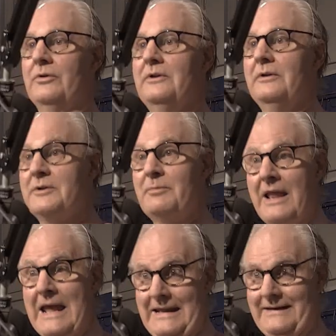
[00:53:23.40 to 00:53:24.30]
to
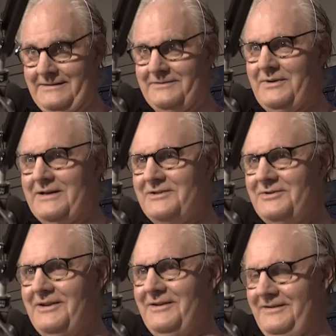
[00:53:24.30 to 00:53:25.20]
play.
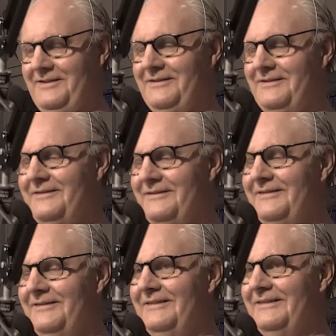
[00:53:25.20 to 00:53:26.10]

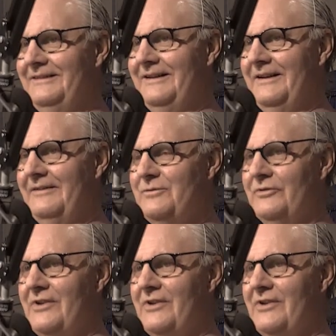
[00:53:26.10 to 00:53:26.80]
And of course,